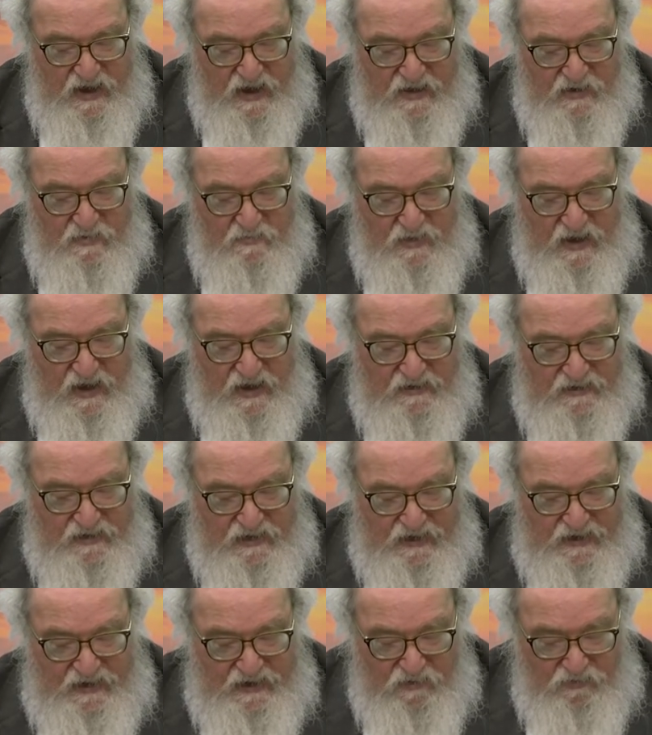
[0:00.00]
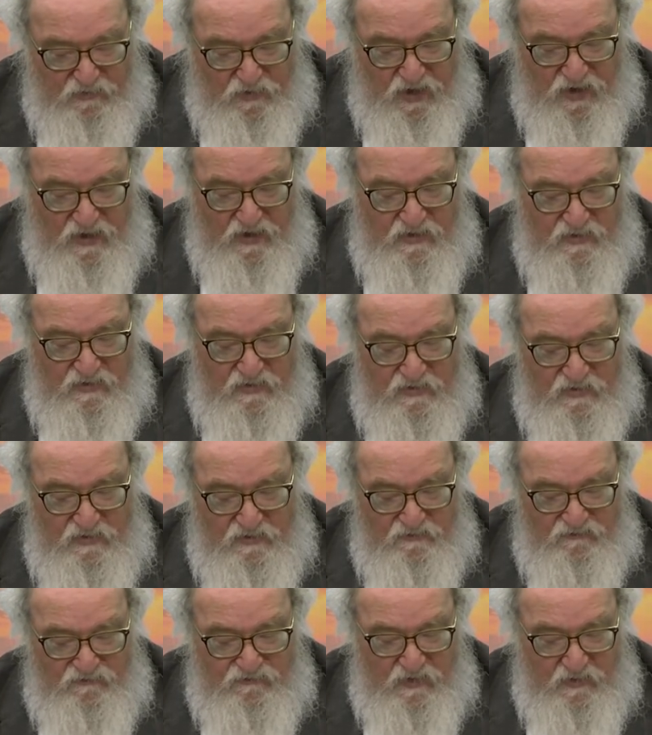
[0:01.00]
and a man Ira
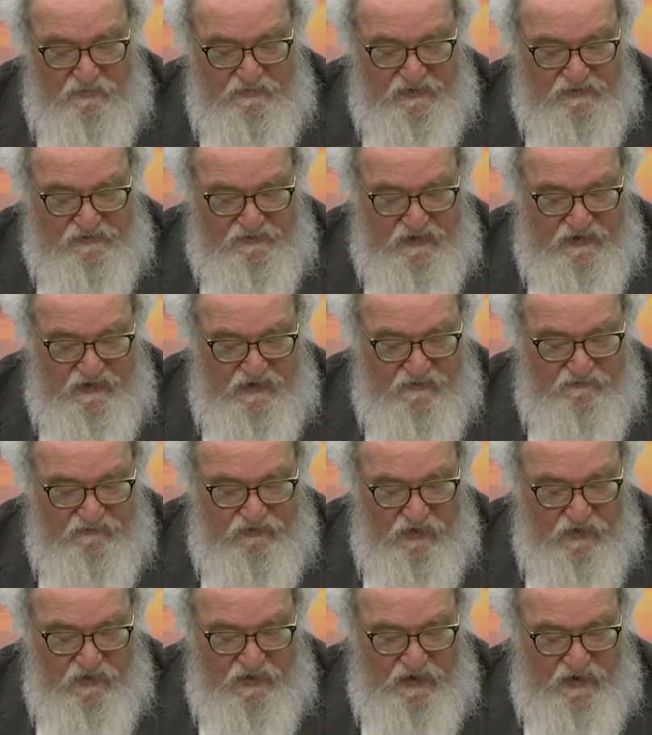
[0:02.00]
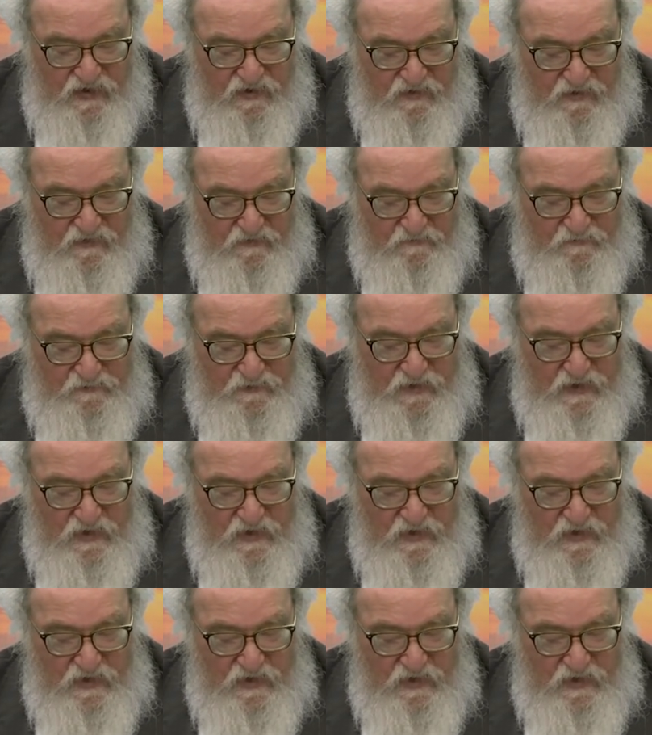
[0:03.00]
from the city of Yair